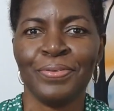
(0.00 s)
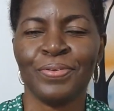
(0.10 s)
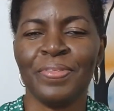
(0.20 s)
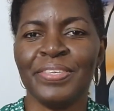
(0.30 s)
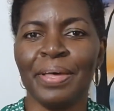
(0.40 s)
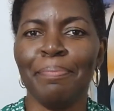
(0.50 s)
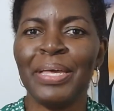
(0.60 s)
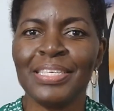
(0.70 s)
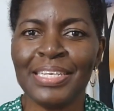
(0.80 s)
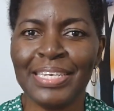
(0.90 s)
So this
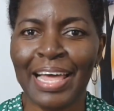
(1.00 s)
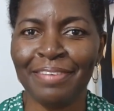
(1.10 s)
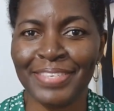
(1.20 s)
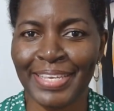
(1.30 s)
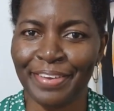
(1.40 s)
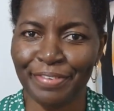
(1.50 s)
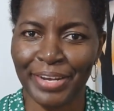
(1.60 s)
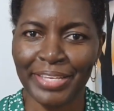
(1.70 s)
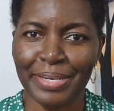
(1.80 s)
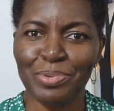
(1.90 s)
amazing lifesaver
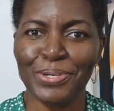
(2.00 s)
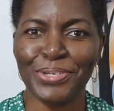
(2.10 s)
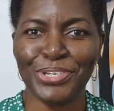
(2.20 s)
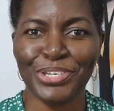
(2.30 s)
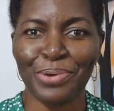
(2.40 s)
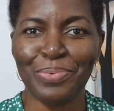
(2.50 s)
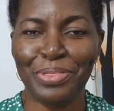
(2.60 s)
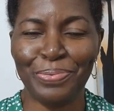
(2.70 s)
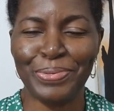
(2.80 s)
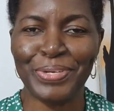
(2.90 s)
that I'm going to share
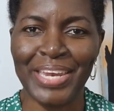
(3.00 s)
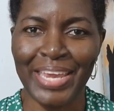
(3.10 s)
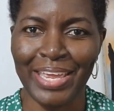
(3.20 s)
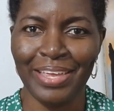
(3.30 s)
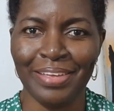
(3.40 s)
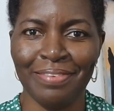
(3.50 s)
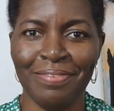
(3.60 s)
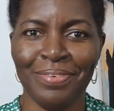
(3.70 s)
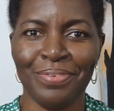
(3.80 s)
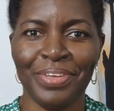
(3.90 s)
with you today,
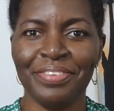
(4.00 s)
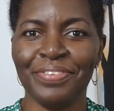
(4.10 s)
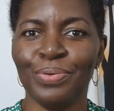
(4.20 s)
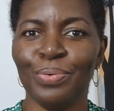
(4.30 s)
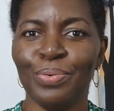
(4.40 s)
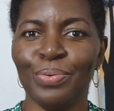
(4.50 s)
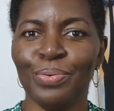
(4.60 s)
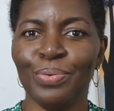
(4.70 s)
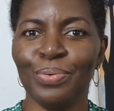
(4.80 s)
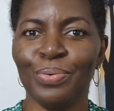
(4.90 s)
it is going to
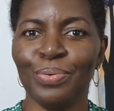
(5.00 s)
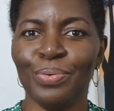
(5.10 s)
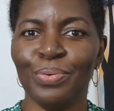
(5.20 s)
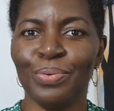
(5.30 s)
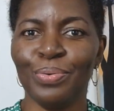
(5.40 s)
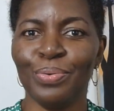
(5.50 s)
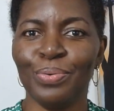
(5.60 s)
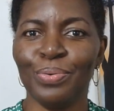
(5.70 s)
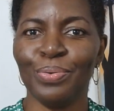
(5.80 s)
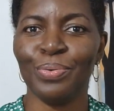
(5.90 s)
change your
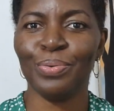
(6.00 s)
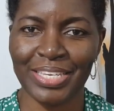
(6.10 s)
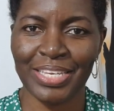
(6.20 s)
lives.